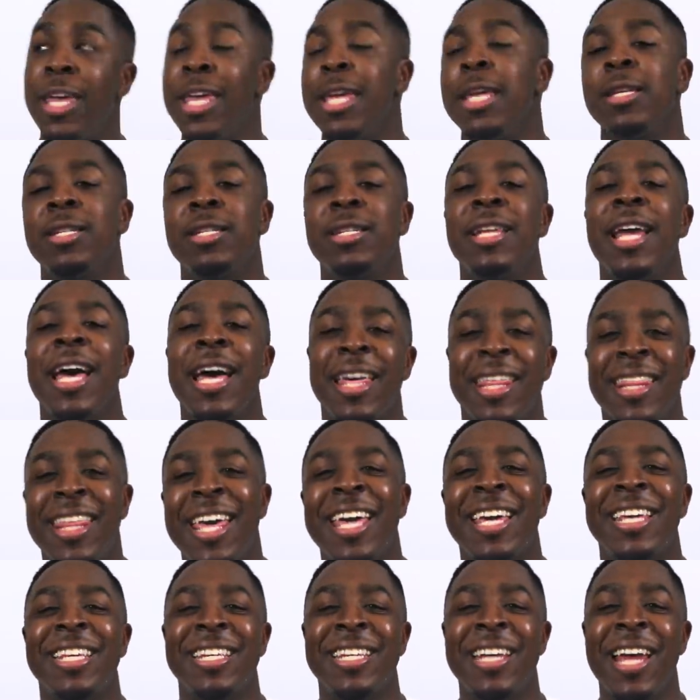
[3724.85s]
It's not,
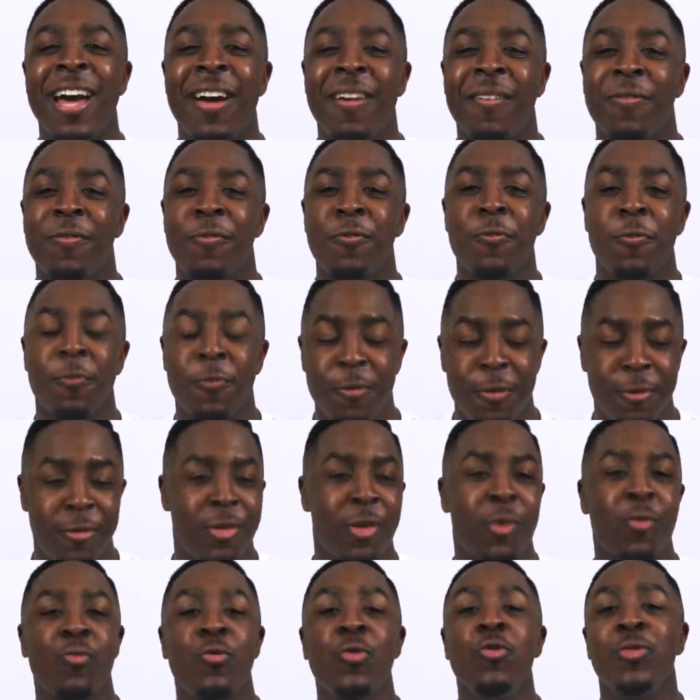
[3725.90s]
that is not fruitful.
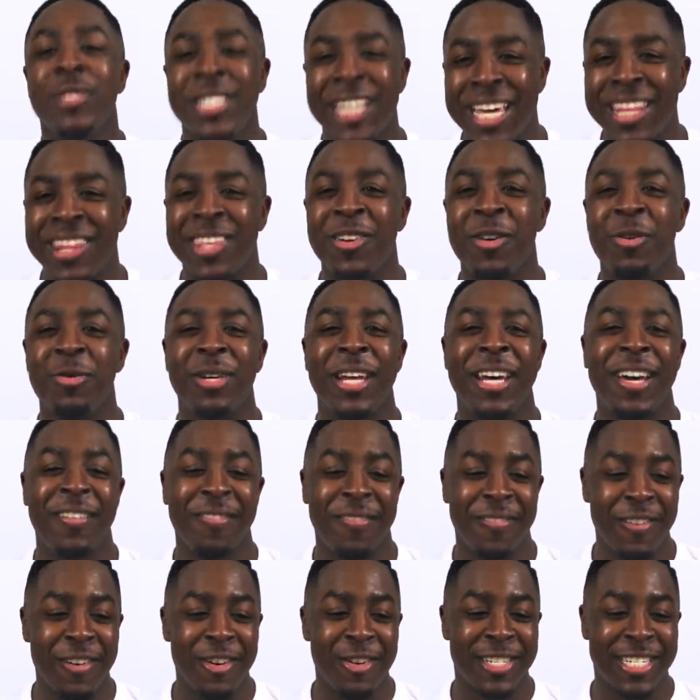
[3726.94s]
The roots have to go down
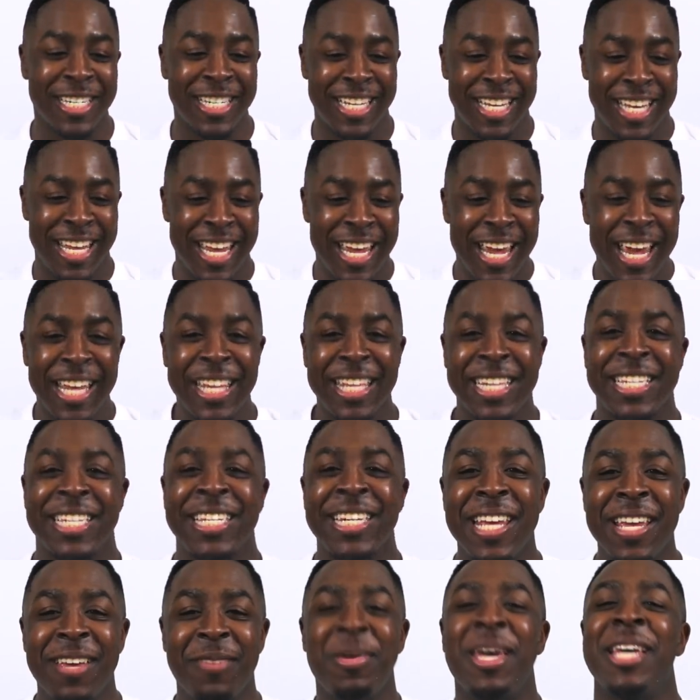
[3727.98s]
first. The
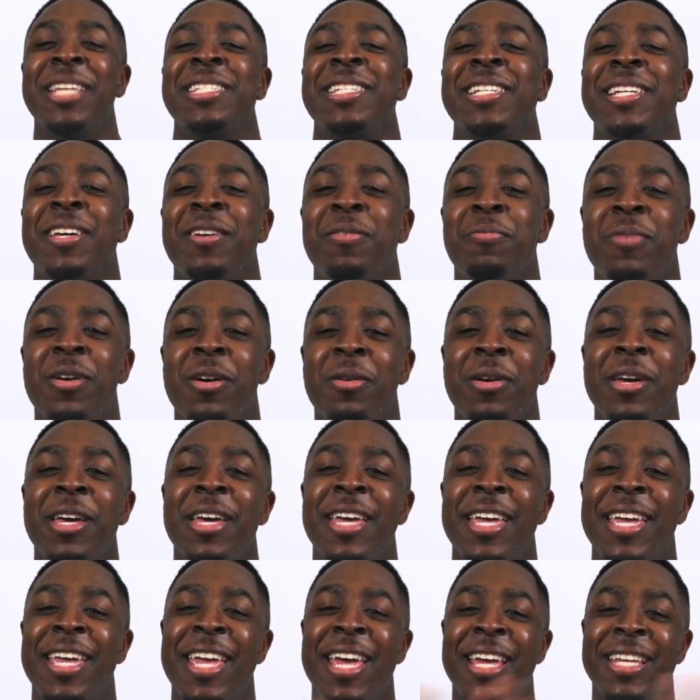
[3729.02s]
stem has to come up.
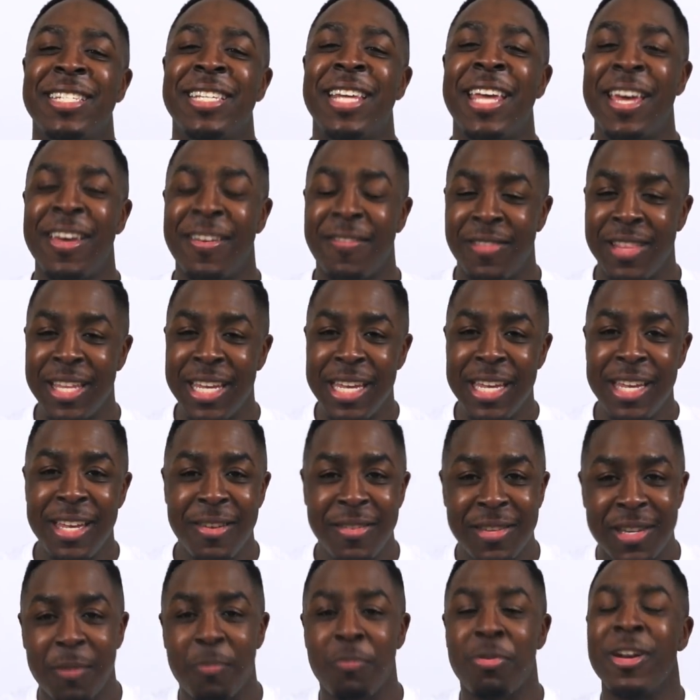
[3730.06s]
It has to have
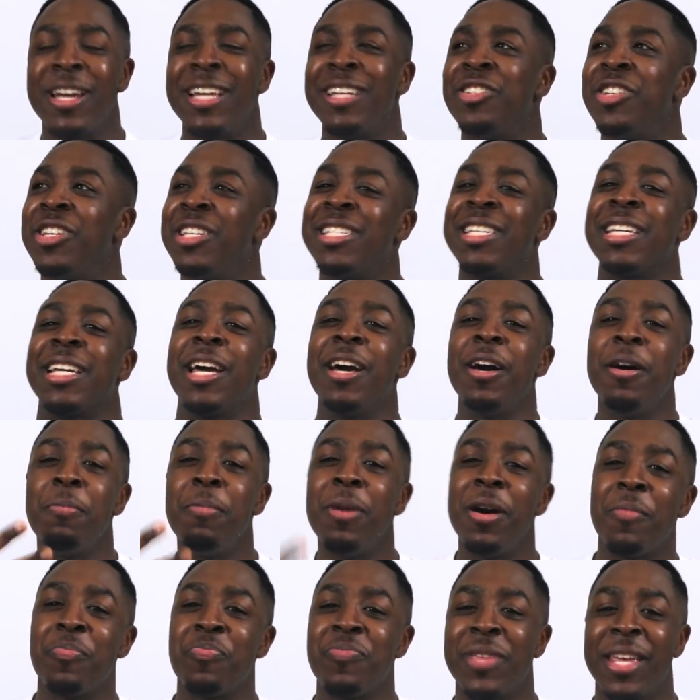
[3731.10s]
leaves and branches and
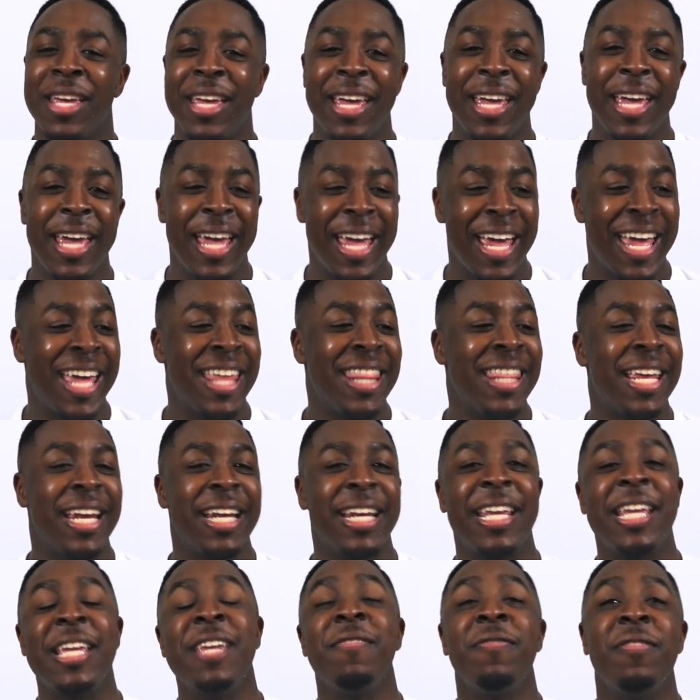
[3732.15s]
come up. And
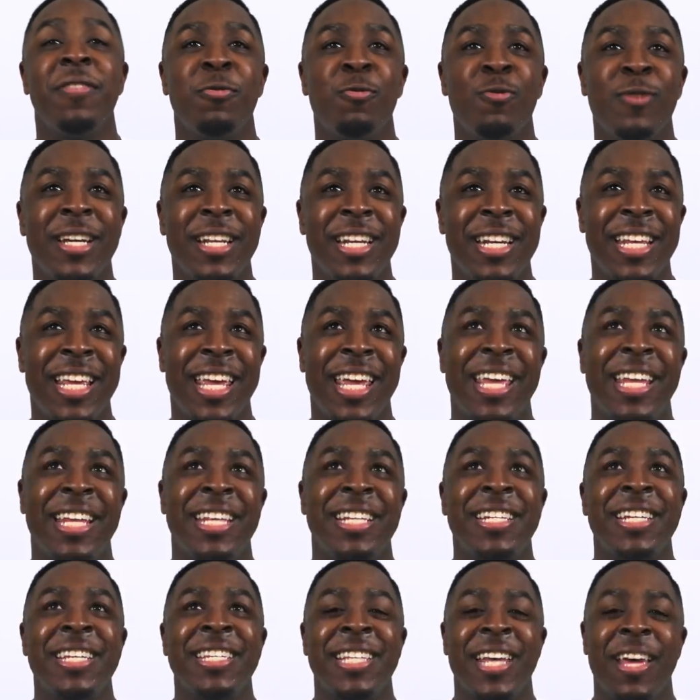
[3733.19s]
then even when
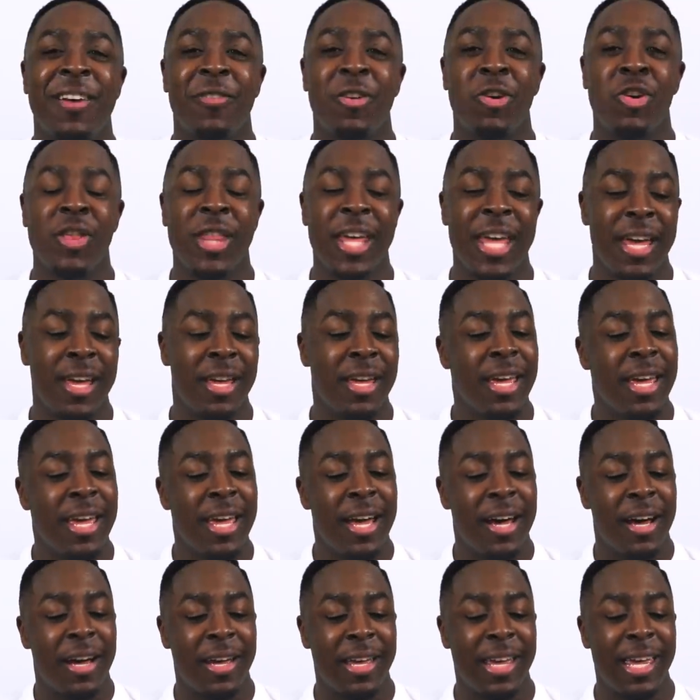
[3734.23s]
it does have all that,
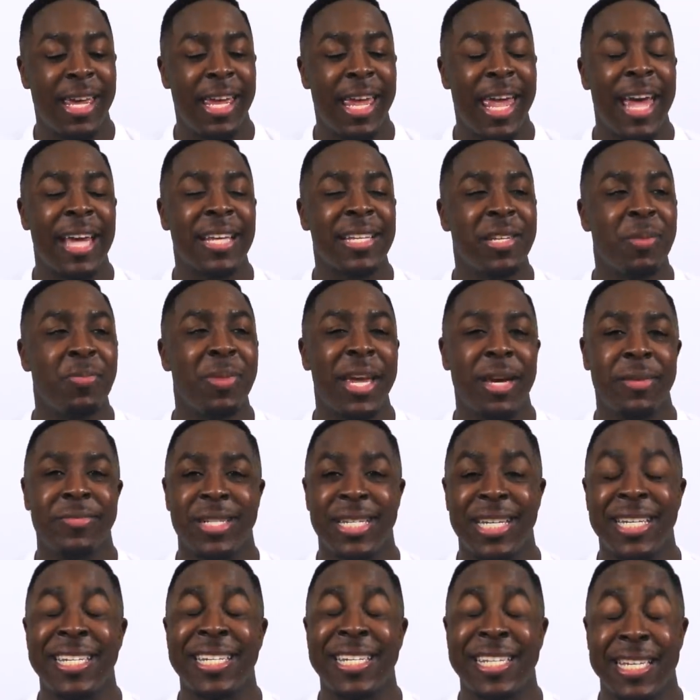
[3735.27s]
it has to be
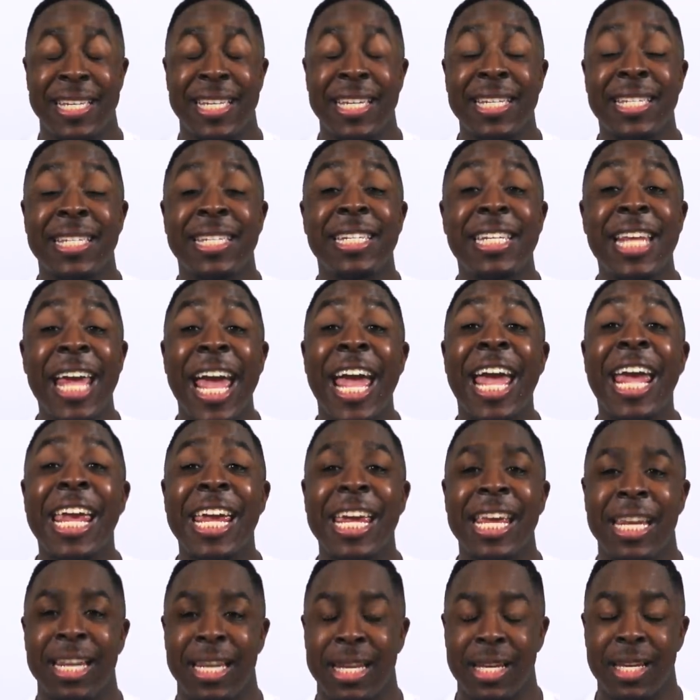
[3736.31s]
able to
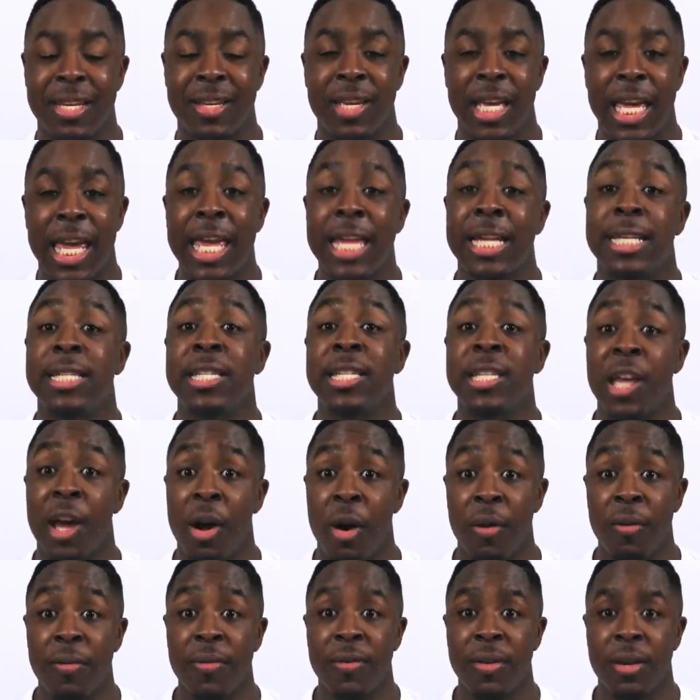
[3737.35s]
sustain
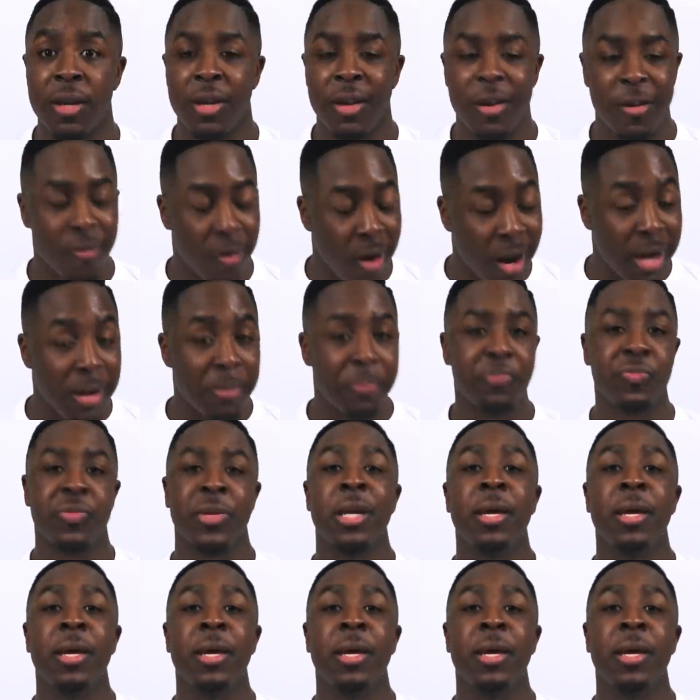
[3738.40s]
itself, right?